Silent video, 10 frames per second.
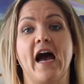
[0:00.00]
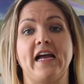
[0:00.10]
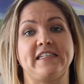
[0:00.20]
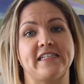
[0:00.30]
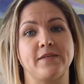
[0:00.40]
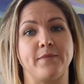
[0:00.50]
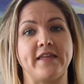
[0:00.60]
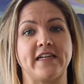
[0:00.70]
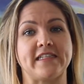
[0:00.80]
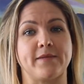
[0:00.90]
it doesn't
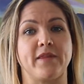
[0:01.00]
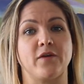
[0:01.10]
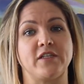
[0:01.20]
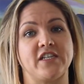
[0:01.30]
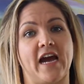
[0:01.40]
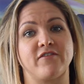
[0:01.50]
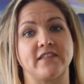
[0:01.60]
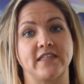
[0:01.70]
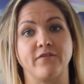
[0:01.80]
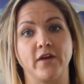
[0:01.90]
mean that it's something that we should have
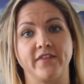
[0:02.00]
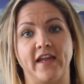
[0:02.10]
to live with,